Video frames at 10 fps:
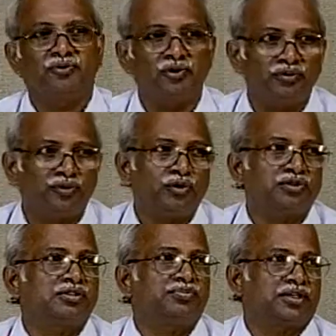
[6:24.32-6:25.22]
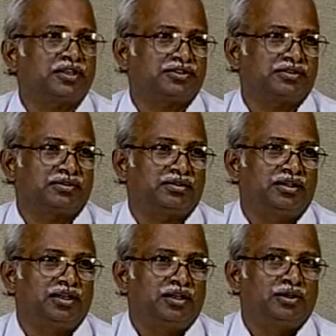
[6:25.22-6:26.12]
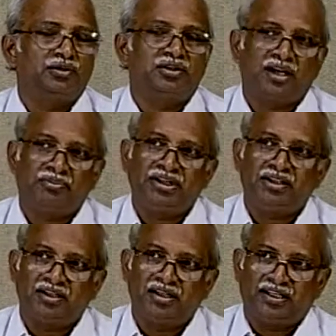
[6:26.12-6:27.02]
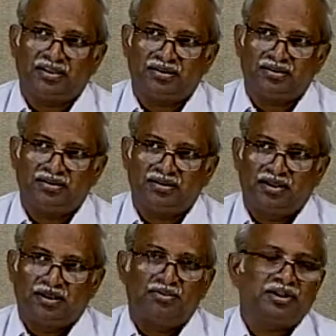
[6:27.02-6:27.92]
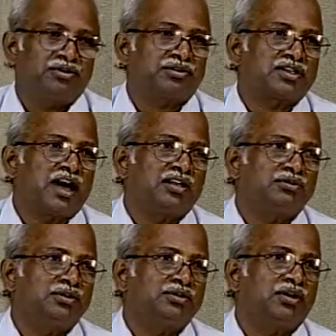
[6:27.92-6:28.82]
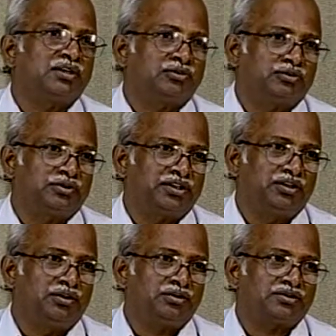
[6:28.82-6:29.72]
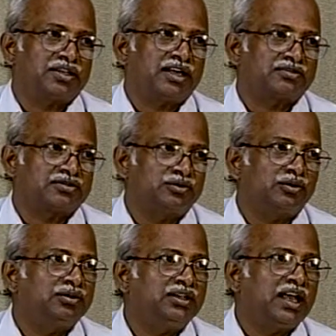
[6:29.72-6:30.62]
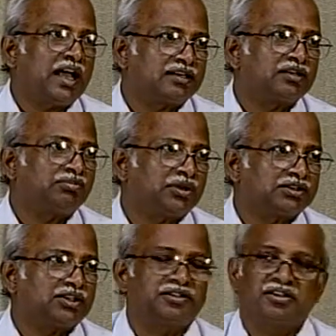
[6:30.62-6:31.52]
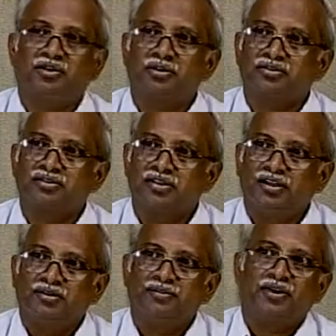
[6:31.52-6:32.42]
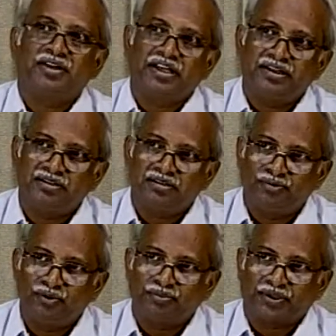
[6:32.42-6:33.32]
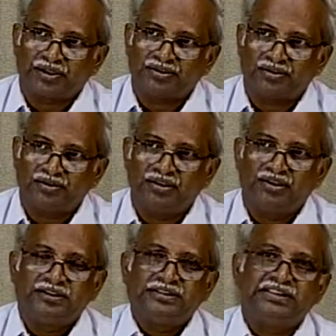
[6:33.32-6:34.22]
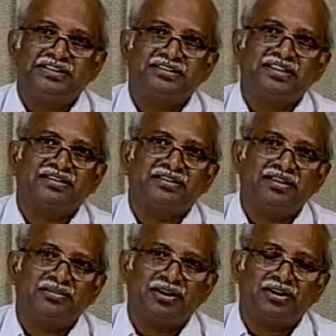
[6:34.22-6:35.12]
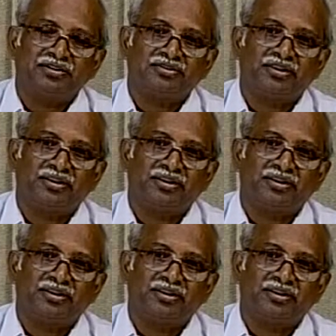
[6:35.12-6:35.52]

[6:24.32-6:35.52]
full force of production would come a little later, but you start with one or two drill holes and slowly add up other drill holes for getting the full production. This is necessary because